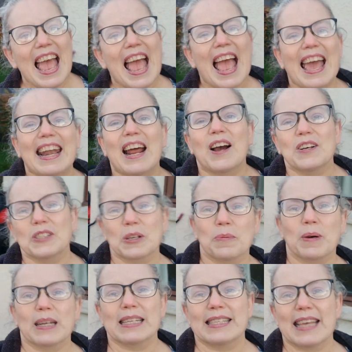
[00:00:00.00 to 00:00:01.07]
And I also
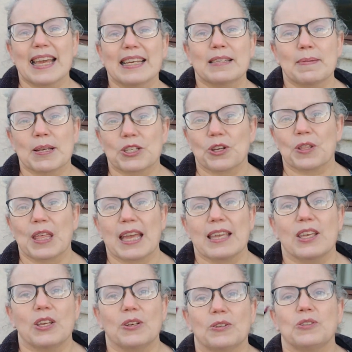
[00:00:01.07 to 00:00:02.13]
want to say a special
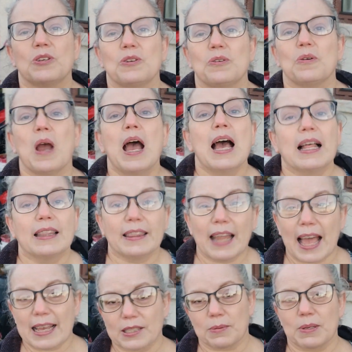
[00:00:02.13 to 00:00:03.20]
thank you to
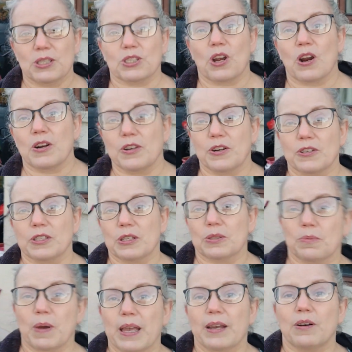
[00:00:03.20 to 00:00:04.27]
last week's gardeners as
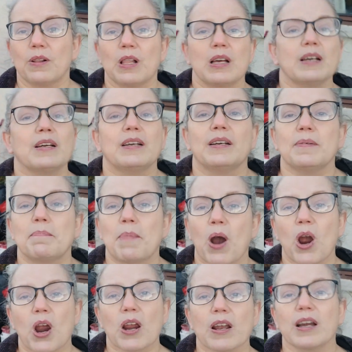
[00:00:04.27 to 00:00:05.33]
well,
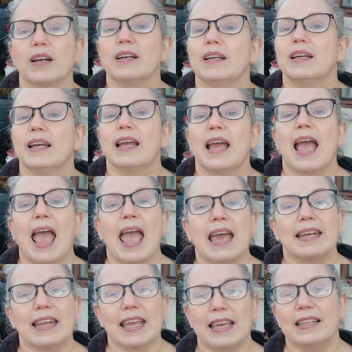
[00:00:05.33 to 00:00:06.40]
Mark
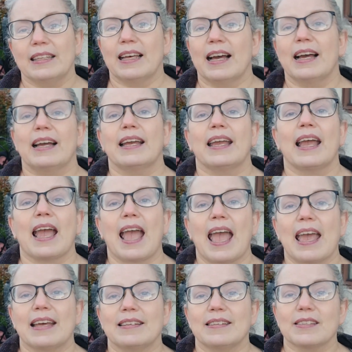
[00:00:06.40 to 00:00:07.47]
and Eli
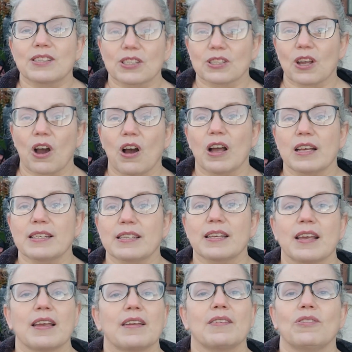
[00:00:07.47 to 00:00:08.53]
and Scott.
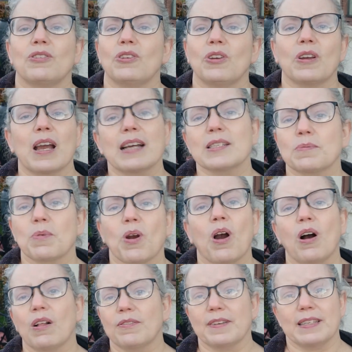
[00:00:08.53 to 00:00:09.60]
You guys were
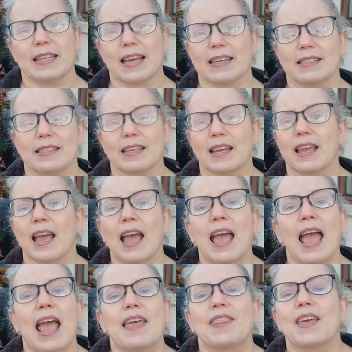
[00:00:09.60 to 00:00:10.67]
all fantastic.
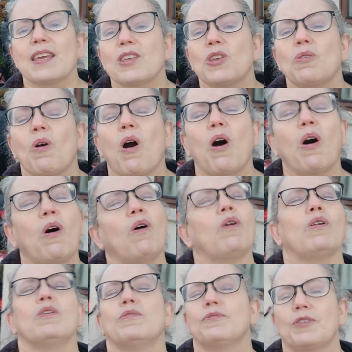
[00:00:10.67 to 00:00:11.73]
Thank you
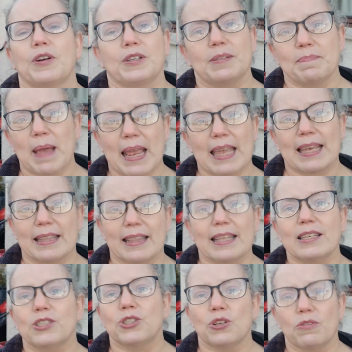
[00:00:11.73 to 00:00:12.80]
all for making
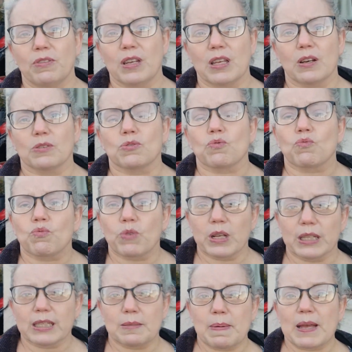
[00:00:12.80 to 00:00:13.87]
these 2 videos
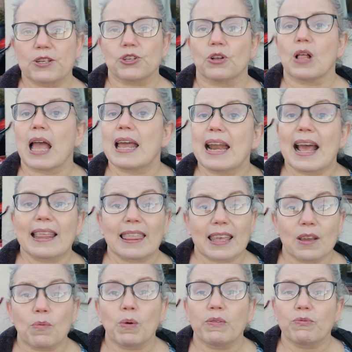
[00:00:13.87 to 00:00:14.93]
really special, and I
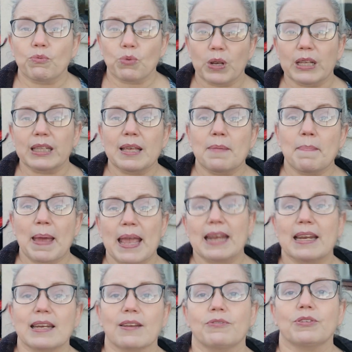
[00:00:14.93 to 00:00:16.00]
think we've really made
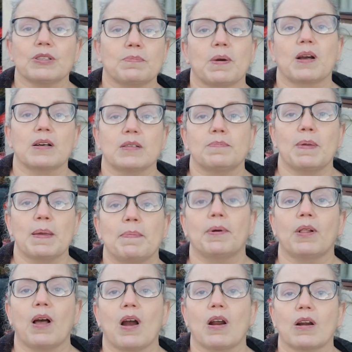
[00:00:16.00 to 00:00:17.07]
a difference because
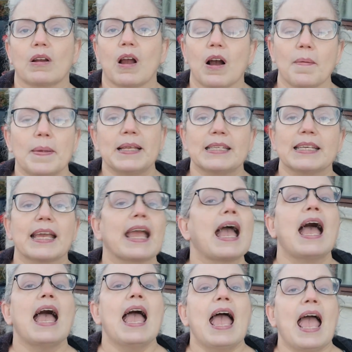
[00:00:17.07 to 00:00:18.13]
people are commenting
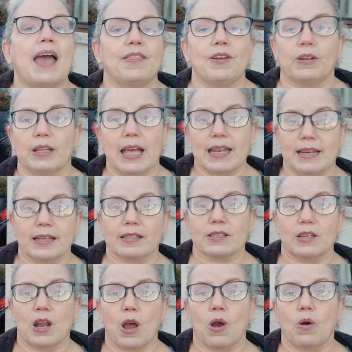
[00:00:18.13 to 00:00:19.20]
and they're letting us
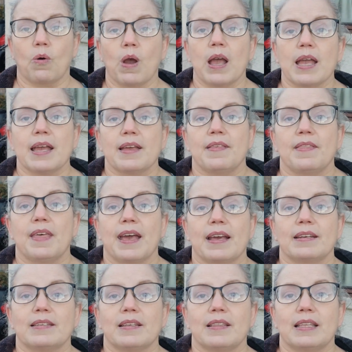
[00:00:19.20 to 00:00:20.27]
know
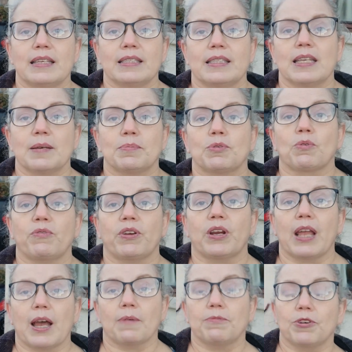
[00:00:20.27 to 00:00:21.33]
that these tips were very
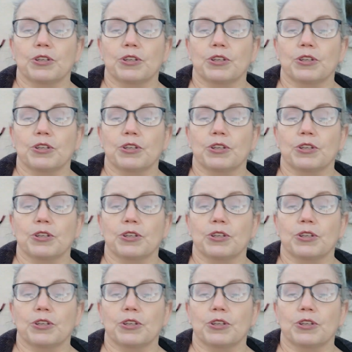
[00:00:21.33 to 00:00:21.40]
helpful.